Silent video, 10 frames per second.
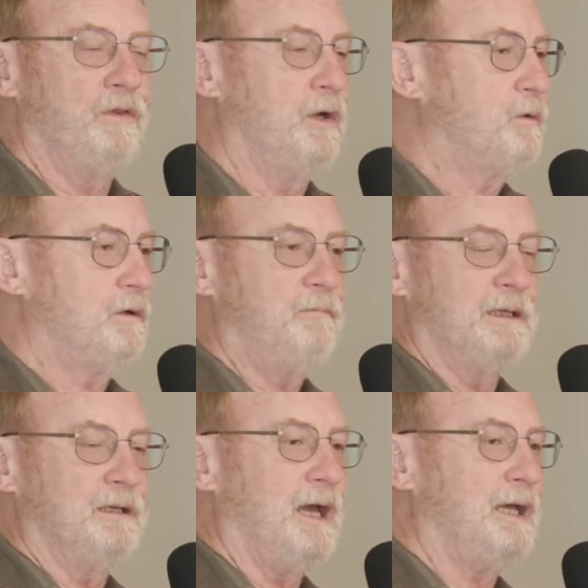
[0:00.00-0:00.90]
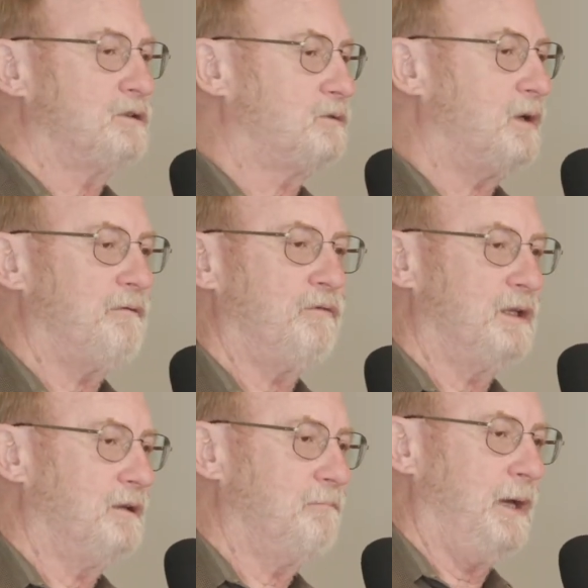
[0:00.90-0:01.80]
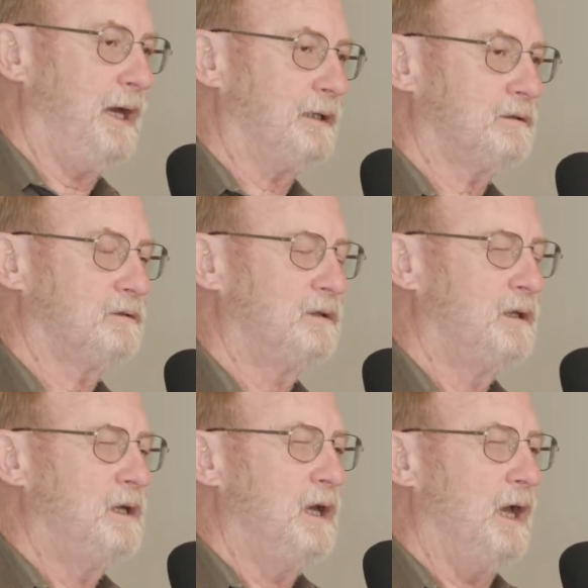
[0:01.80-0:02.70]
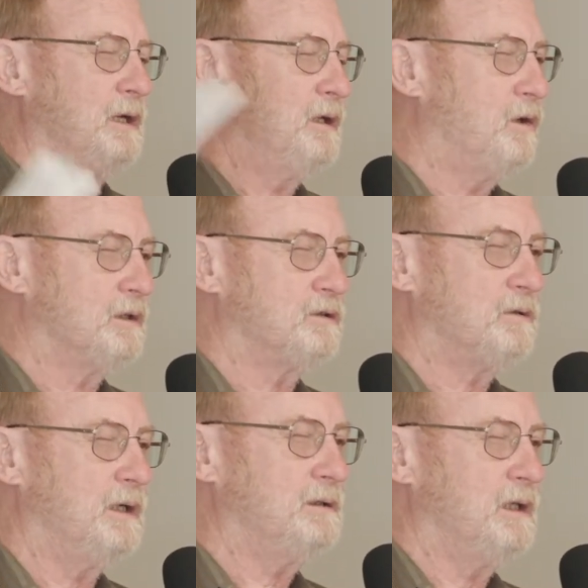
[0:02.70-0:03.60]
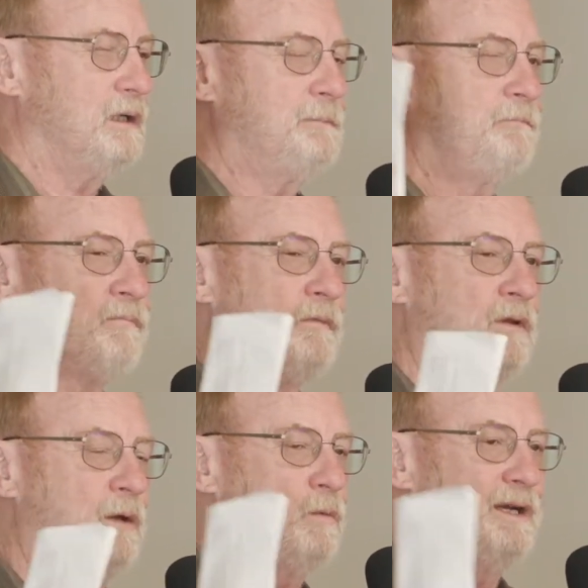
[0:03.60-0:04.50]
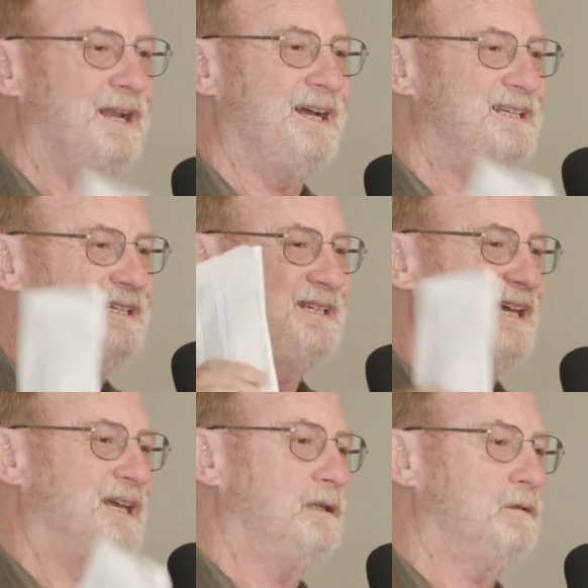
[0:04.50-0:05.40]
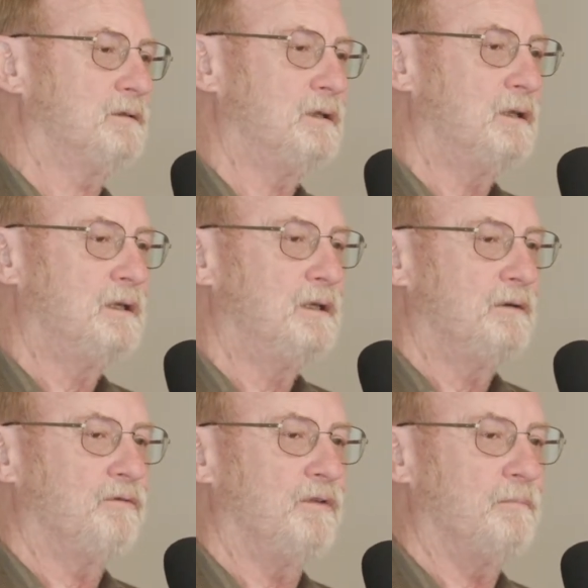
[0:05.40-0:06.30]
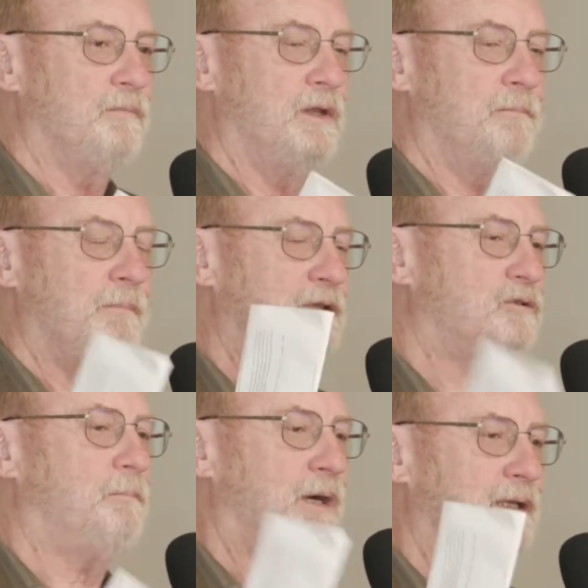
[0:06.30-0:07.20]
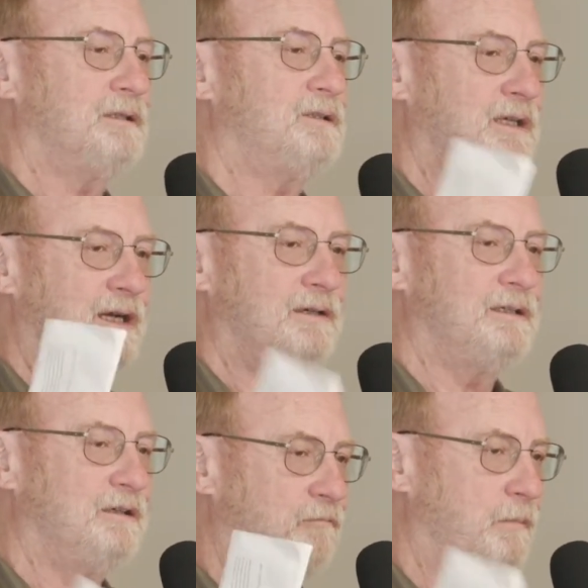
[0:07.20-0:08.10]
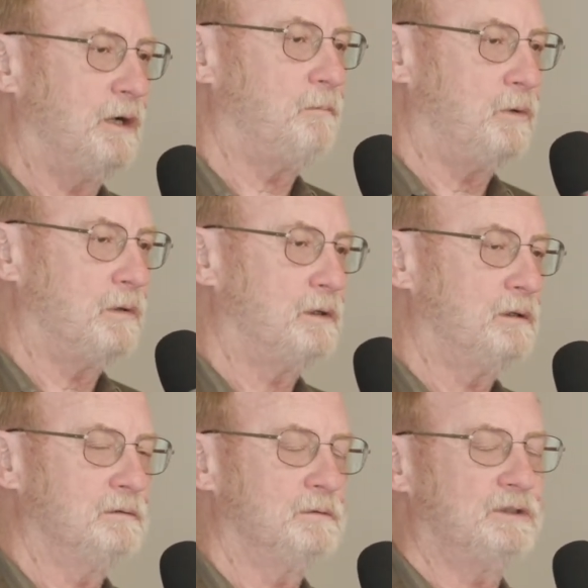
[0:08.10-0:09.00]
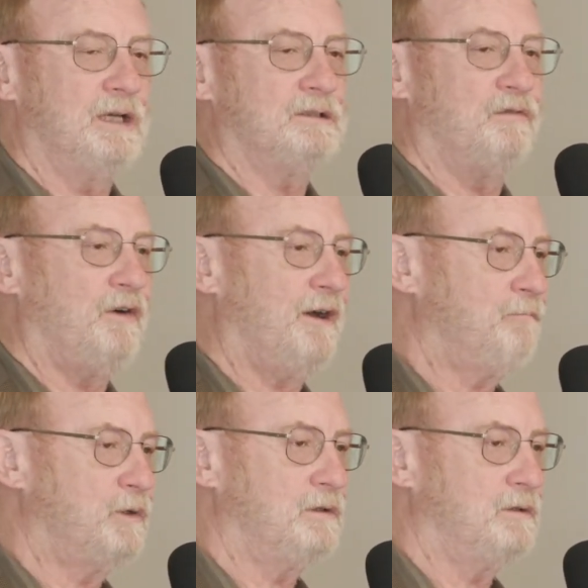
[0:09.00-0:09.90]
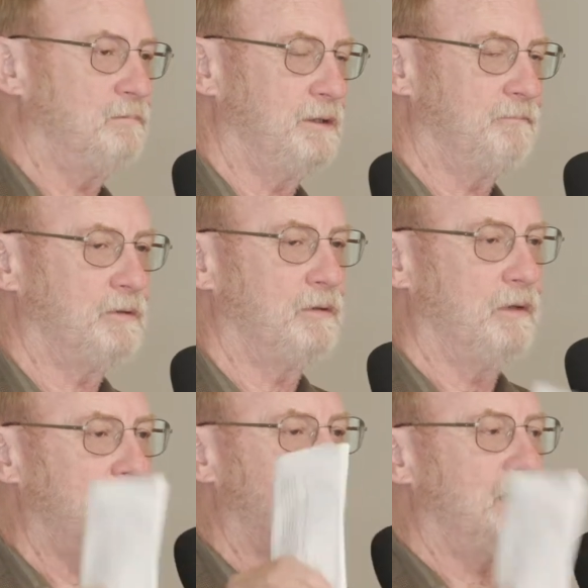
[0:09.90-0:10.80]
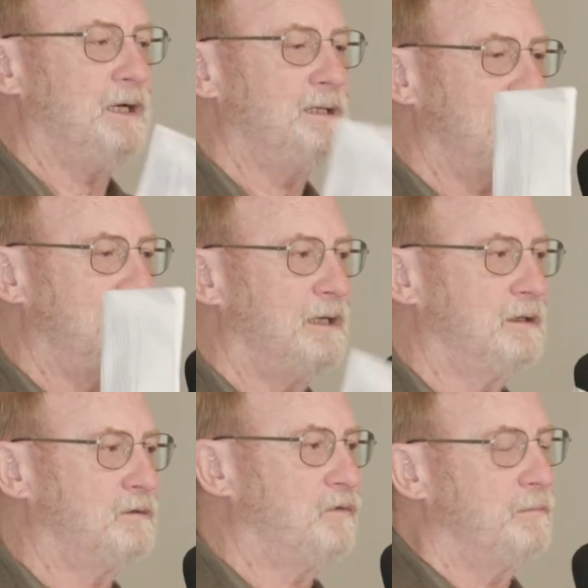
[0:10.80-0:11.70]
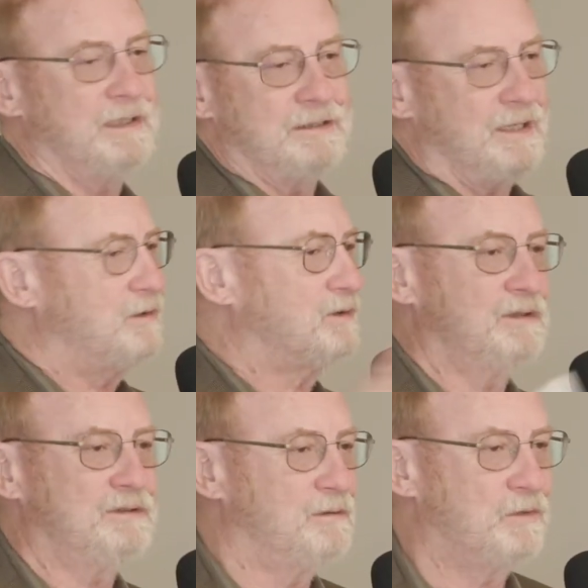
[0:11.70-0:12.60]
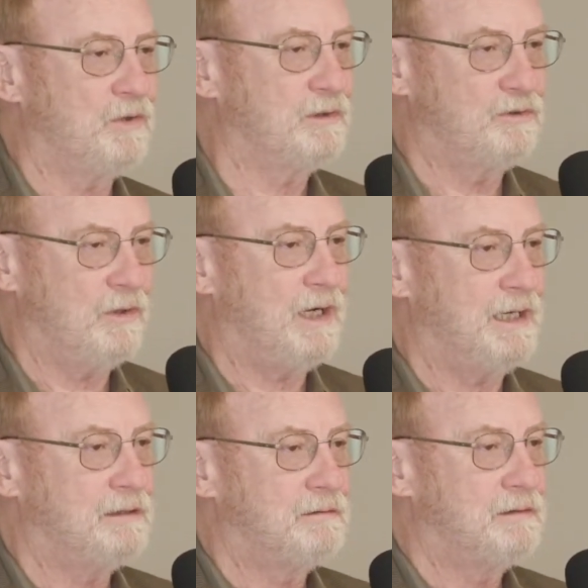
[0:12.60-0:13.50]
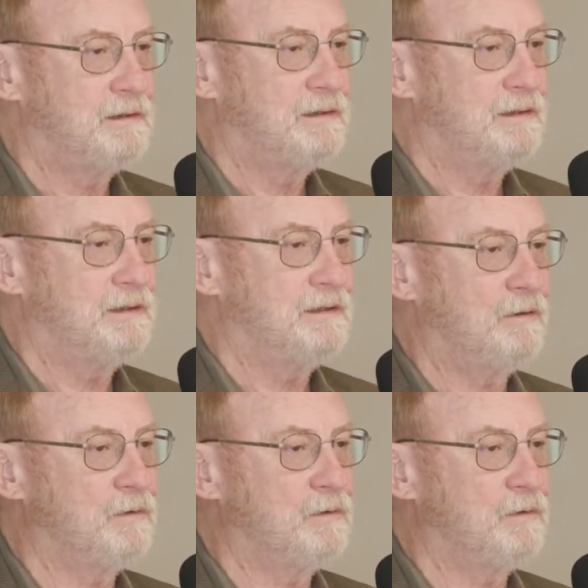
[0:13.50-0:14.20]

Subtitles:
there would have been catastrophic impacts. And in Australia, they were 90 days from the metropolitan area of Melbourne, which has 5 million people. They were 90 days from the entire system going dry. And